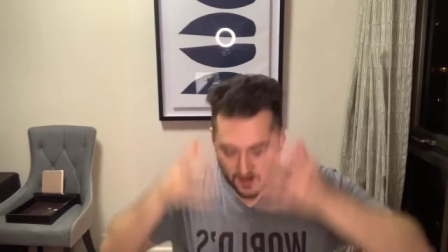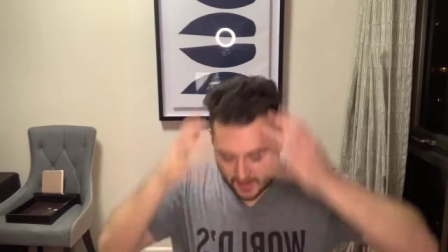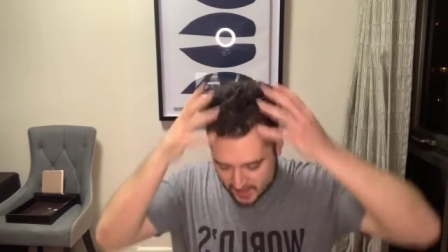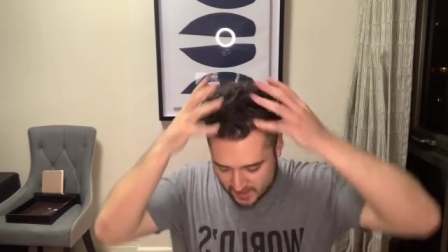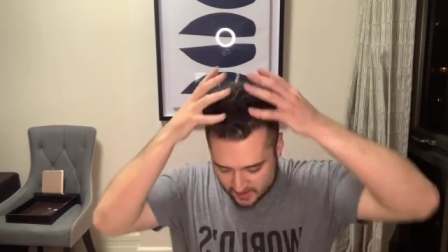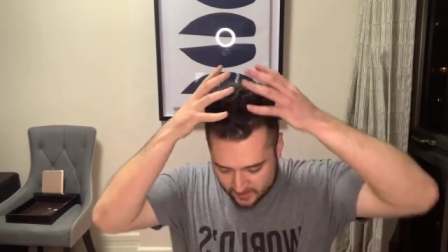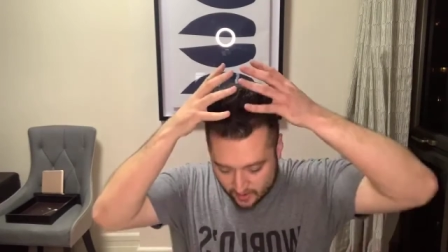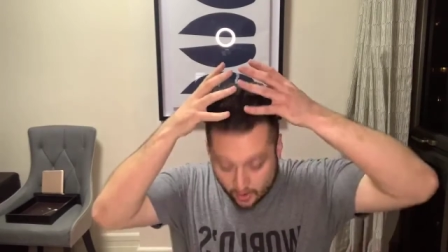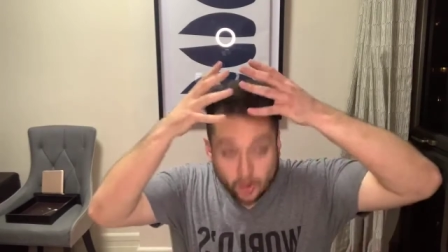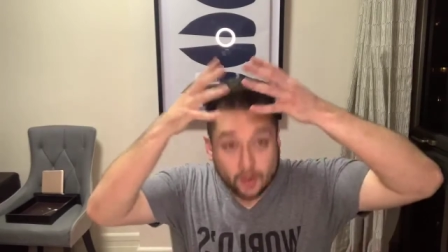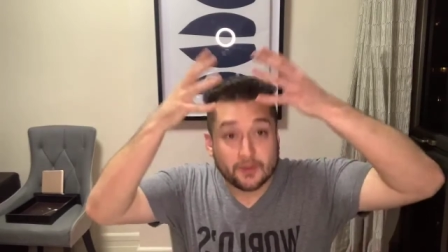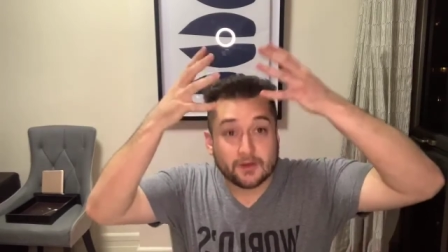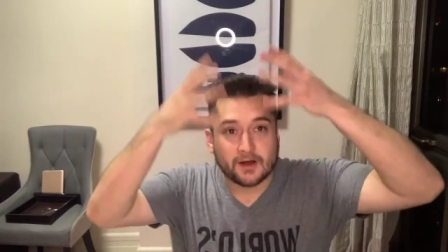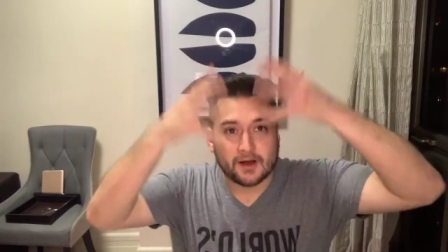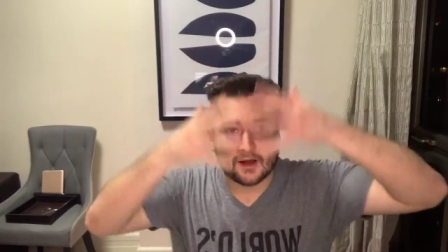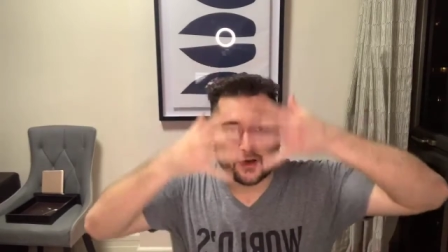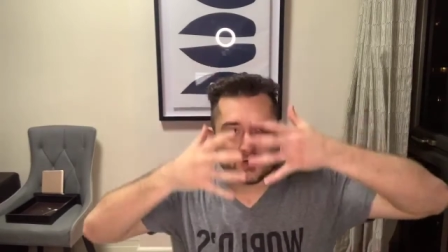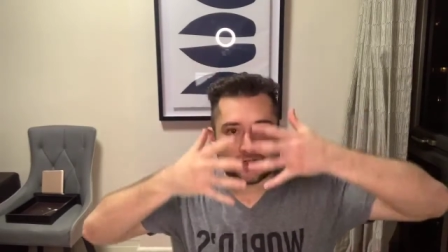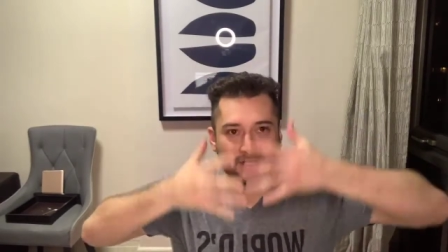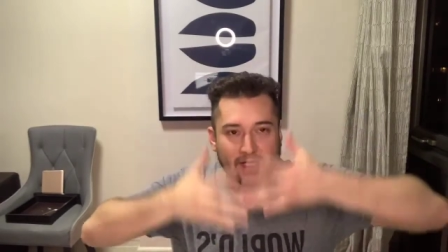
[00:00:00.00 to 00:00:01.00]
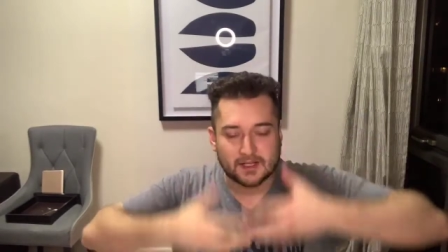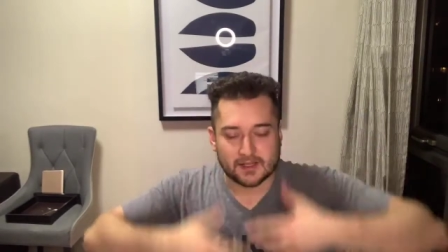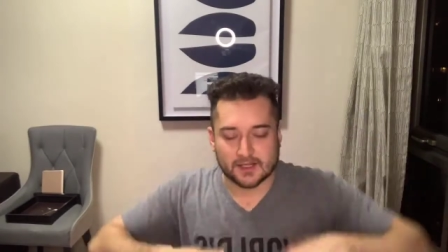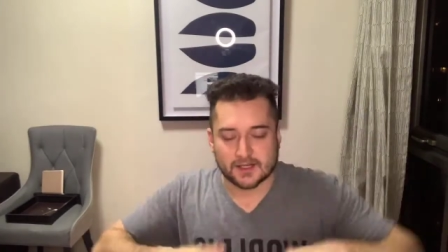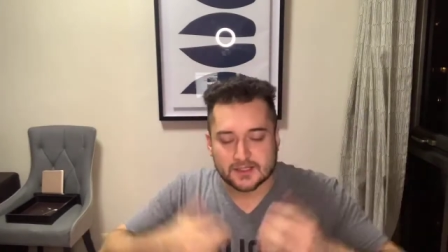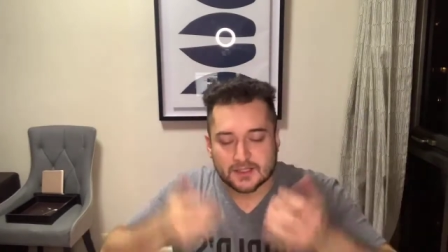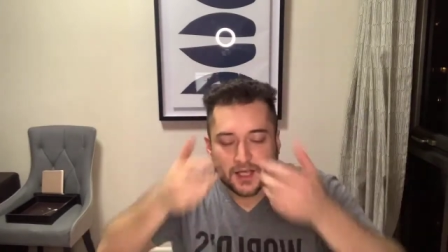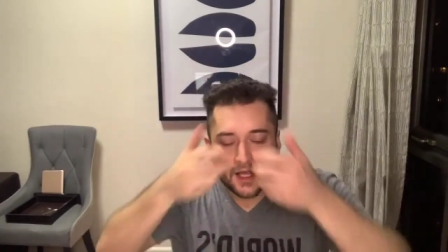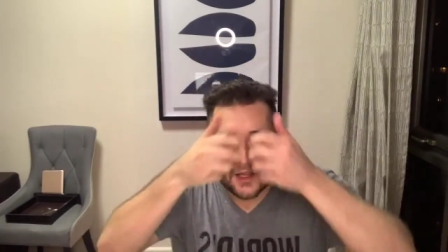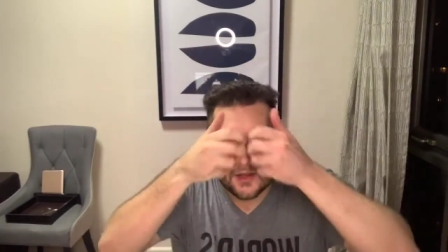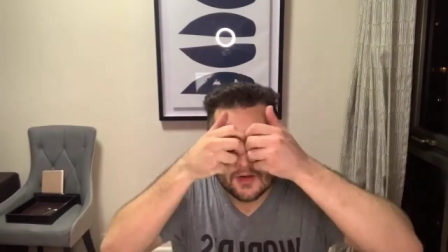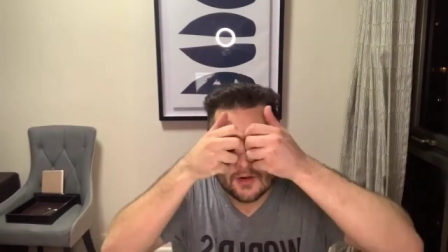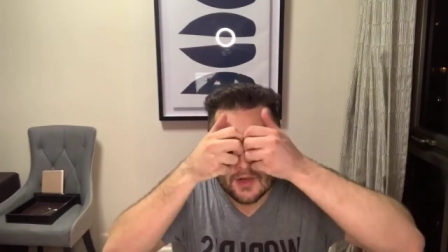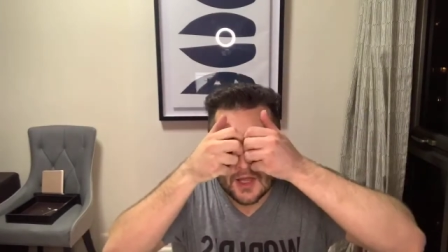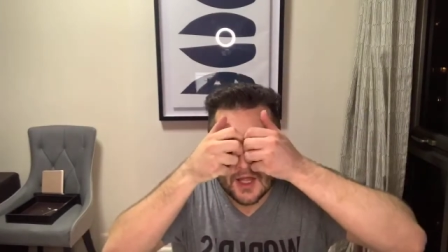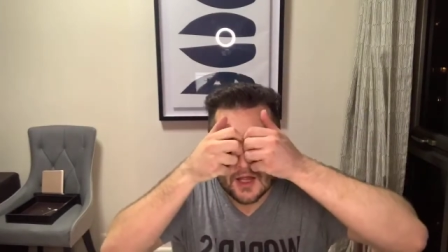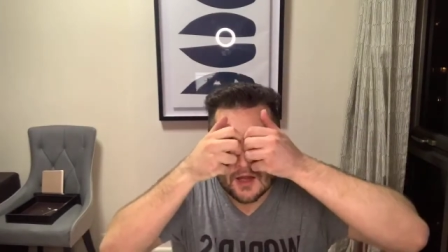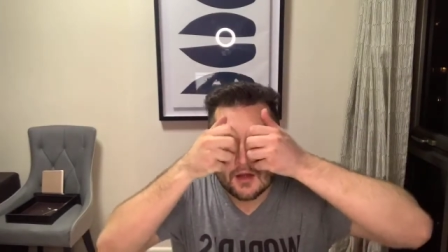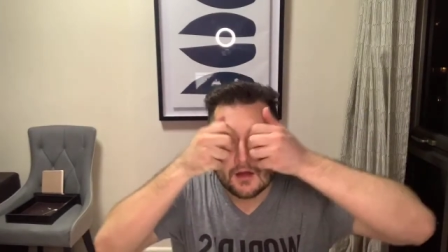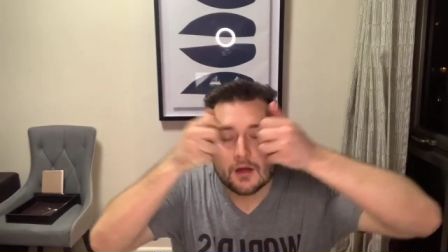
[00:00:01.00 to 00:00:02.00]
And all their hair's like this, and they're
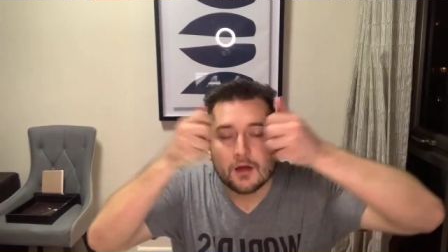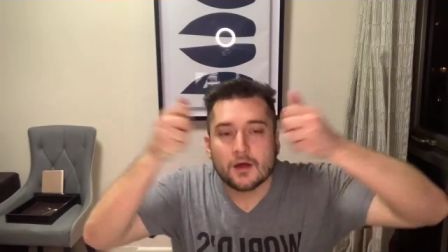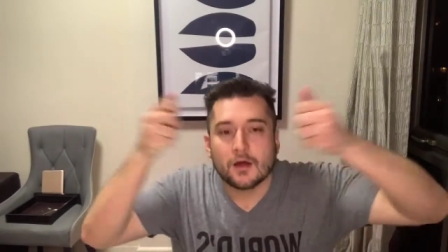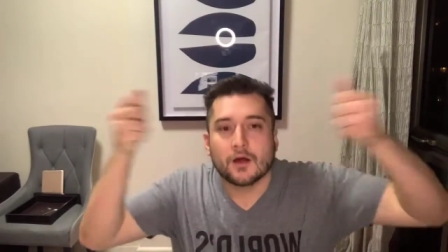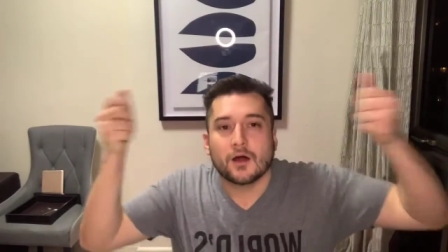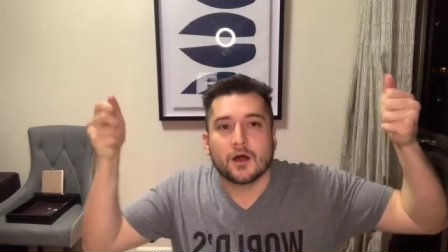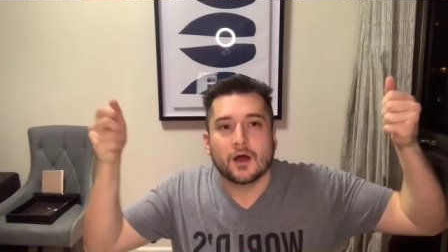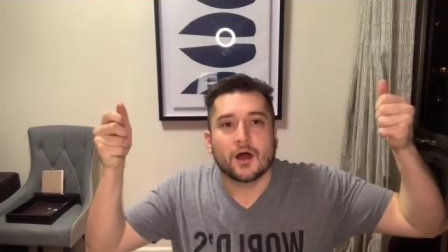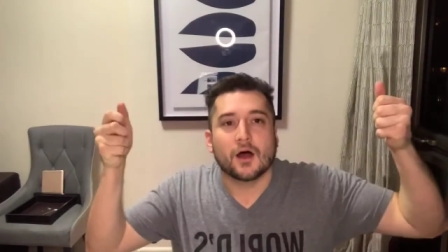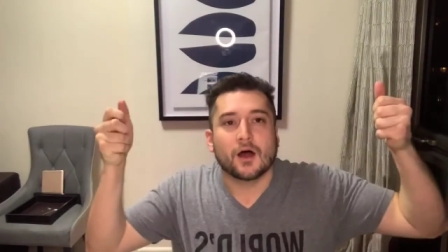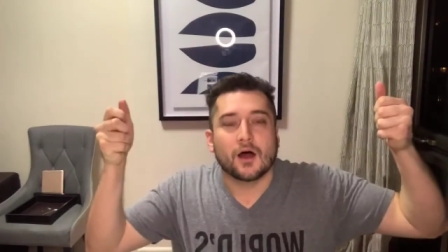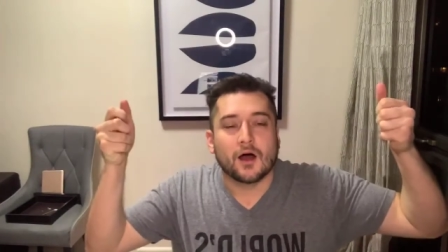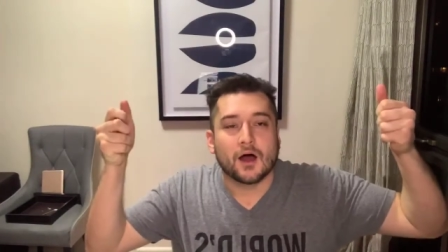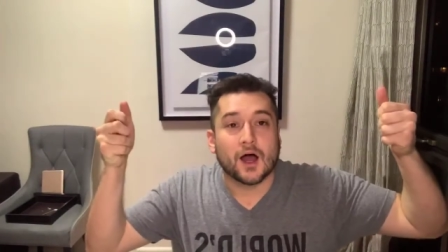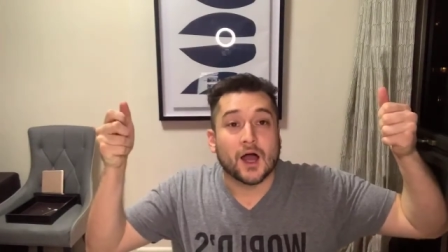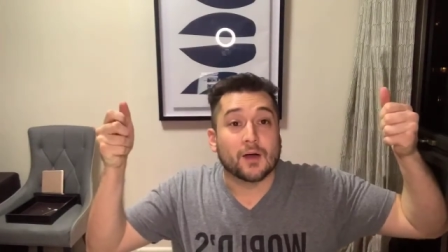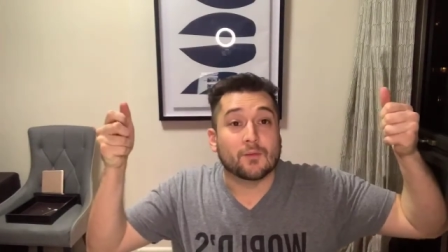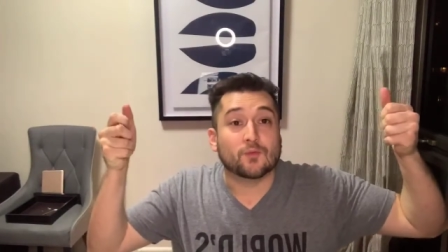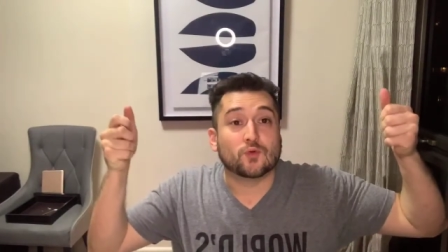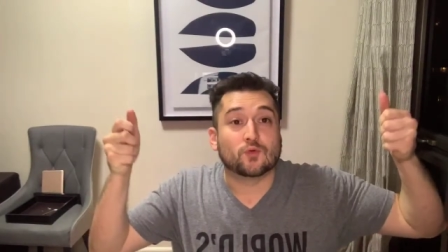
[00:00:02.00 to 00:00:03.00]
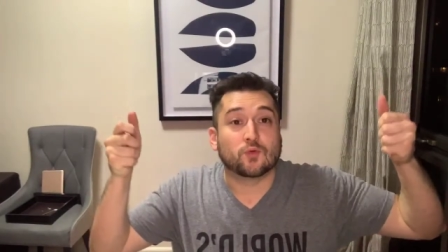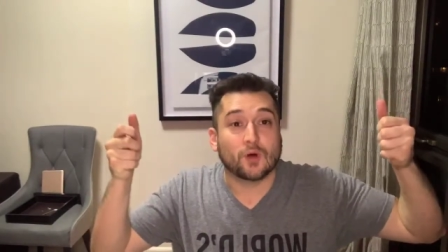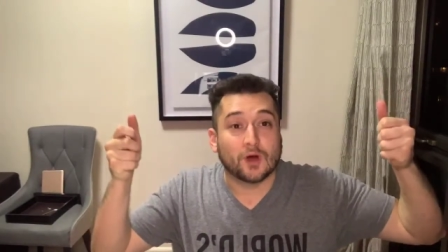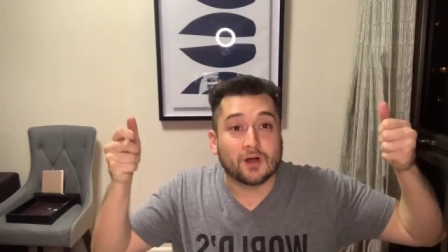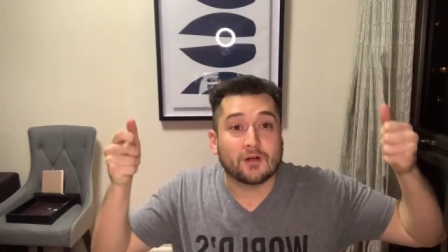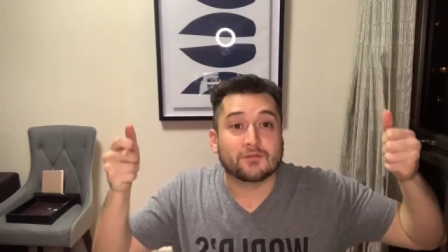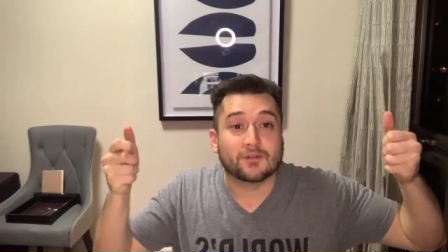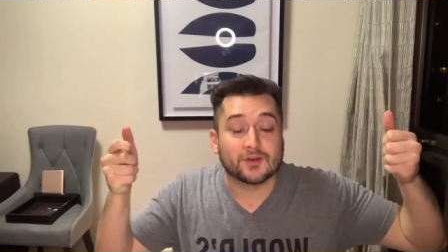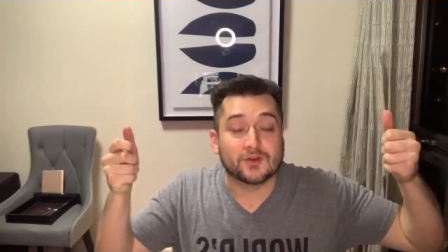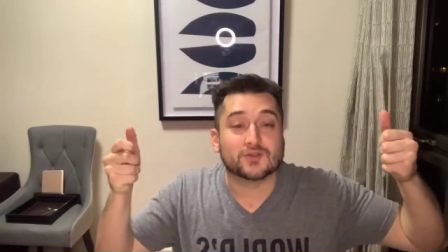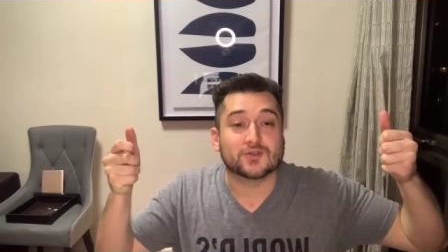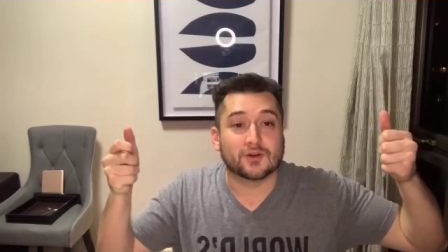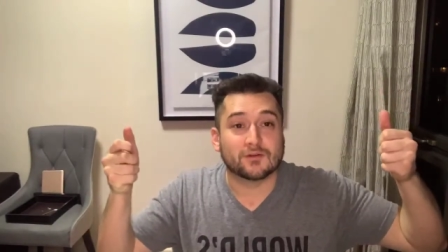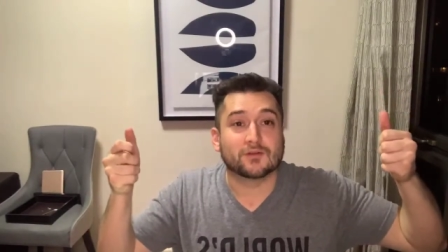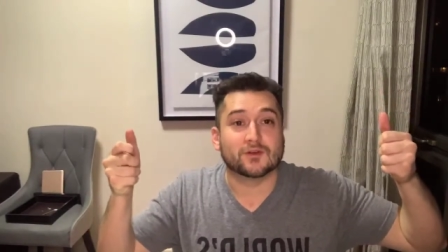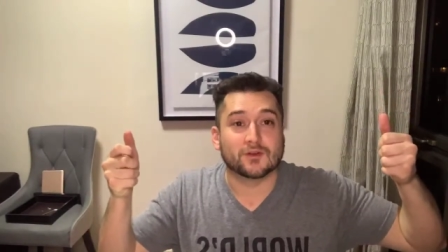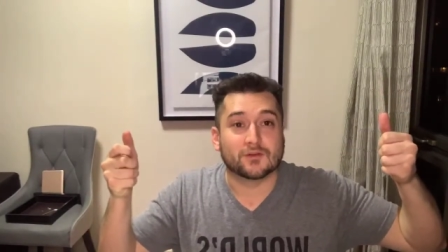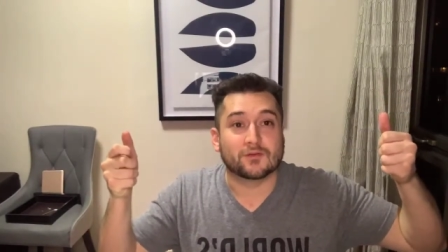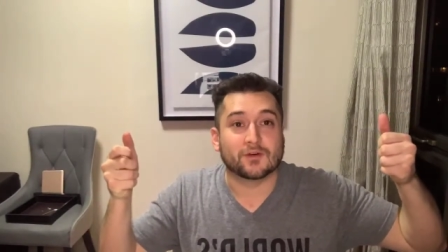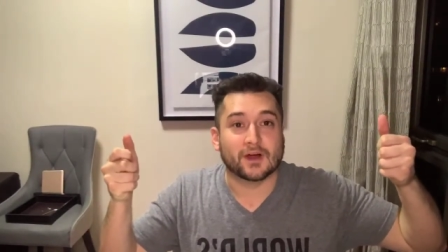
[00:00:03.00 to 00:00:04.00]
like, I'm 12 years
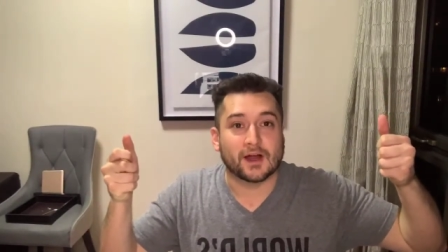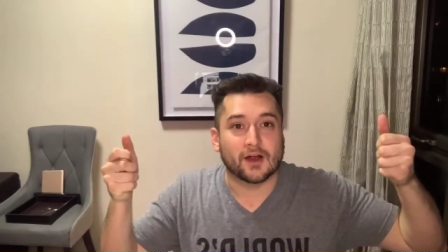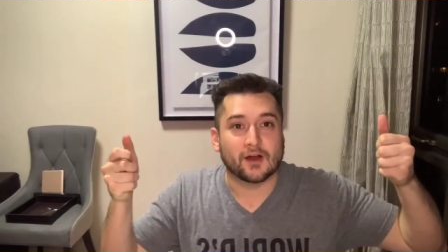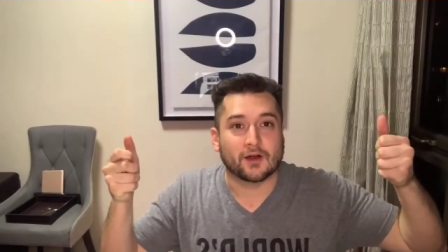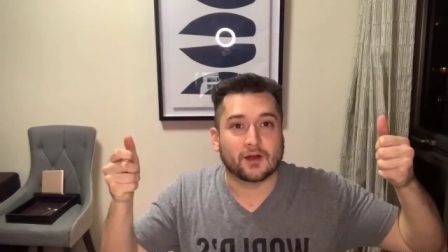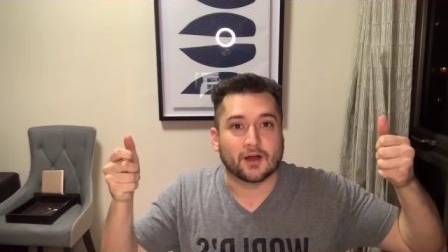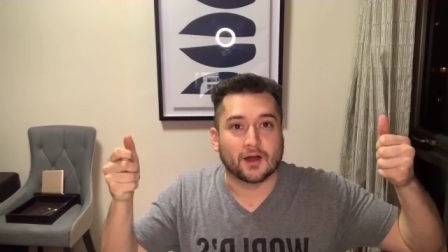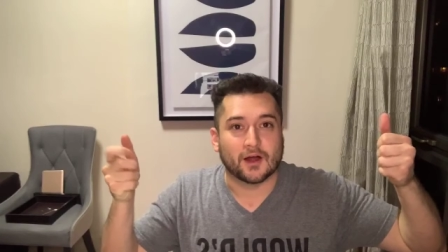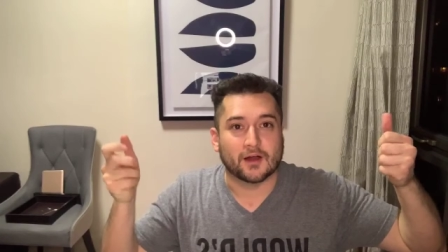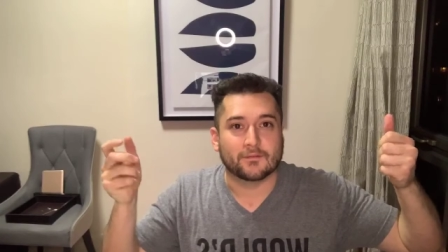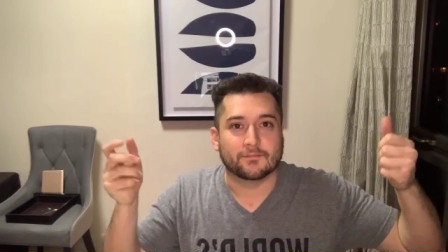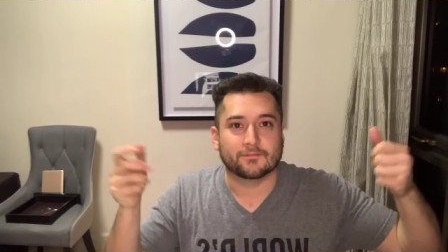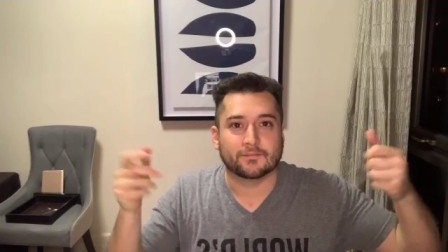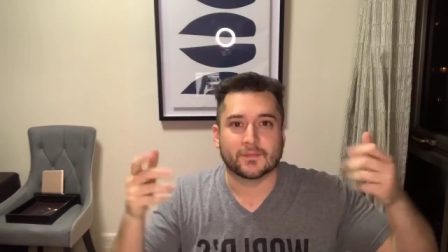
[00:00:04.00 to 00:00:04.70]
overdue for a haircut.